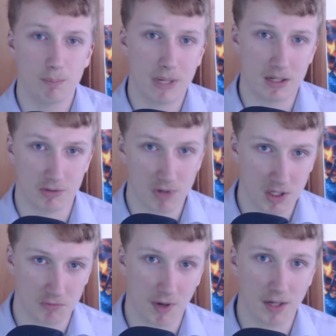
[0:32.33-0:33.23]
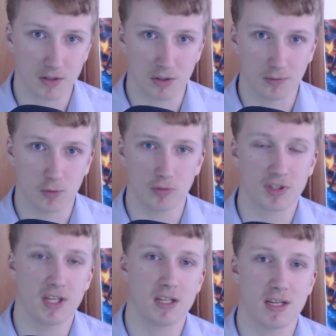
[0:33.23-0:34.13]
Pellegrini's reign has gone. Of
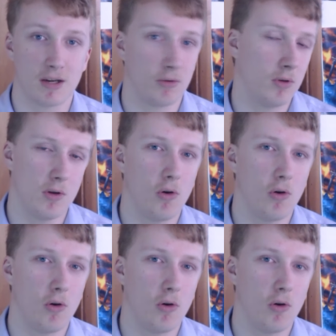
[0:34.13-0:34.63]
course, he is now,